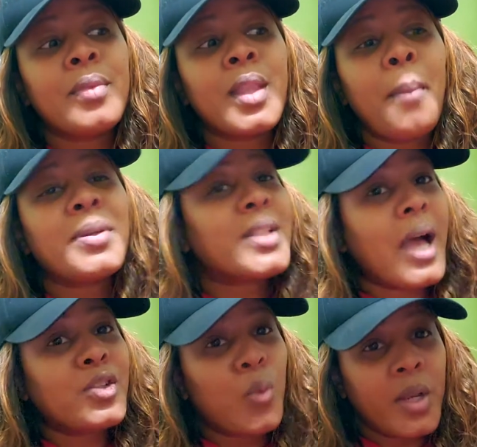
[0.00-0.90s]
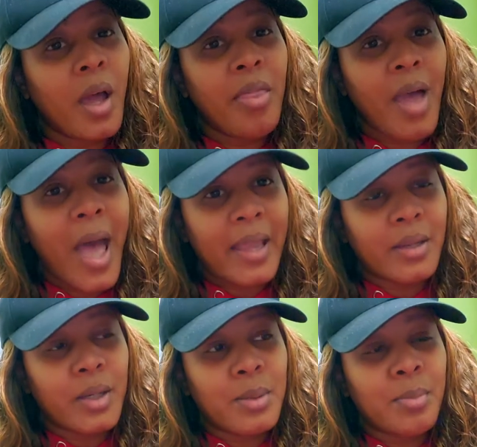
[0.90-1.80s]
besides one other
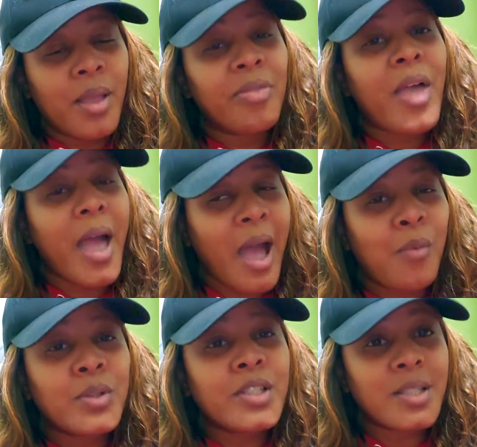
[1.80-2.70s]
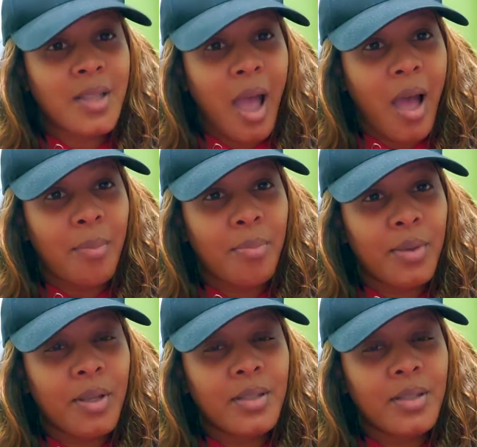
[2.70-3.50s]
item that I would stop